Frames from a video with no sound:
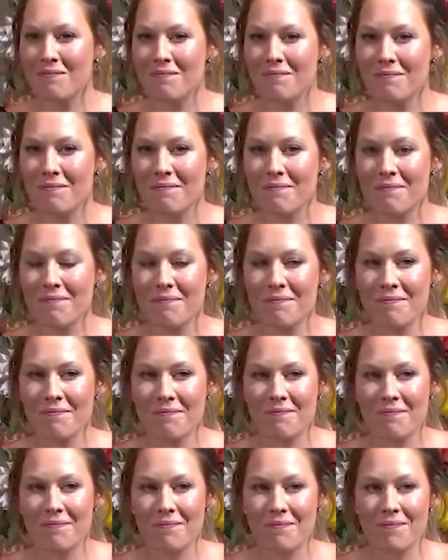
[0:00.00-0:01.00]

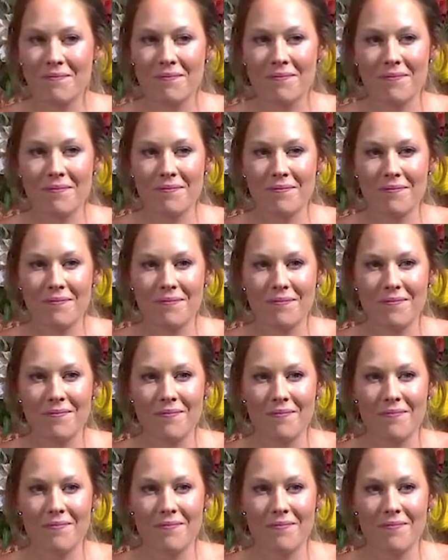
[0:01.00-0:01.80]
(silence)